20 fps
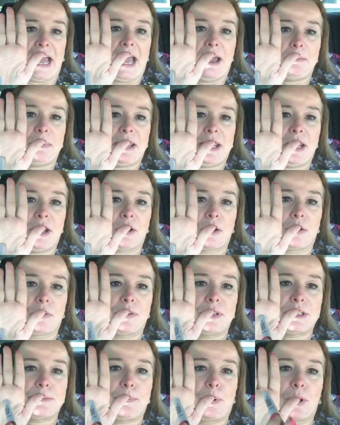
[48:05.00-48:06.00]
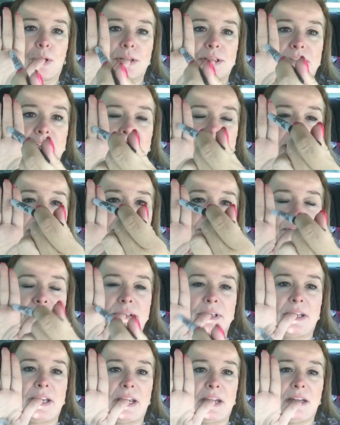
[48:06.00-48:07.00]
I'm here, this person
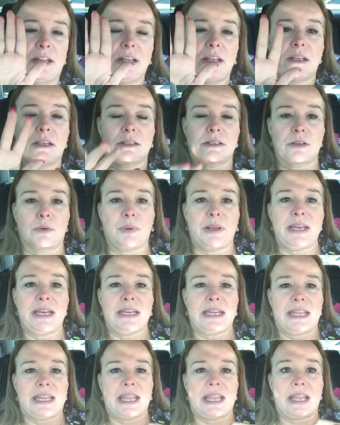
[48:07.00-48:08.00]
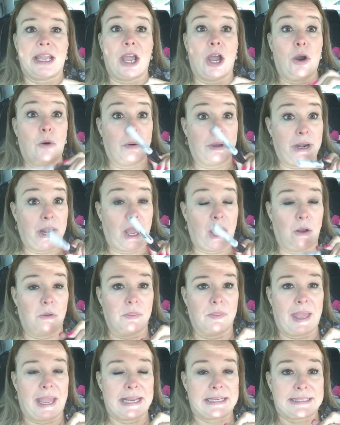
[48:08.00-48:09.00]
lives, and so we need to get going
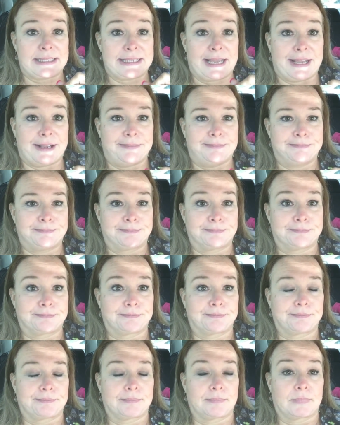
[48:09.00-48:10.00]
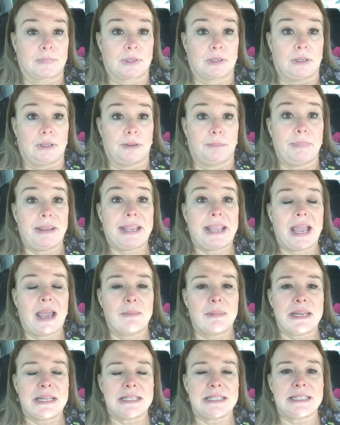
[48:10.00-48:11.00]
on that, me
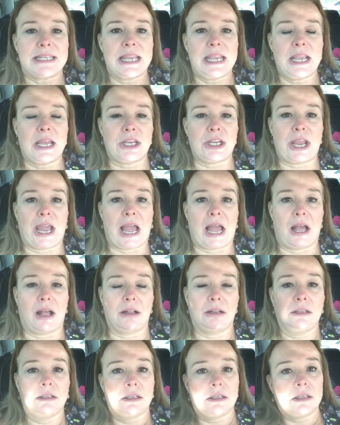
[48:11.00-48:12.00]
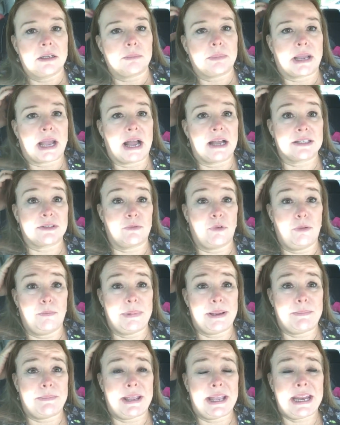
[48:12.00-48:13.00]
coming and seeing y'all, because it won't
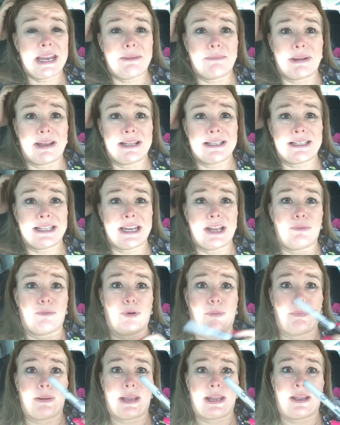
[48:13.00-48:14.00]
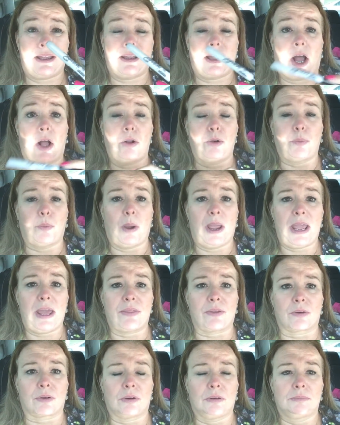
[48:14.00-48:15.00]
be many months and it will be cold
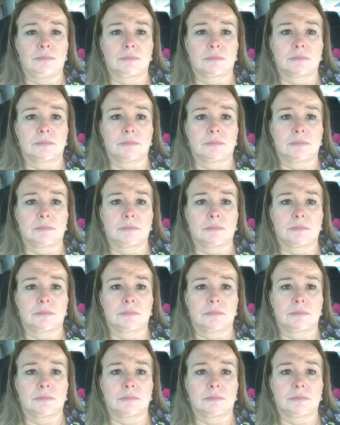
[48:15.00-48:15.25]
weather.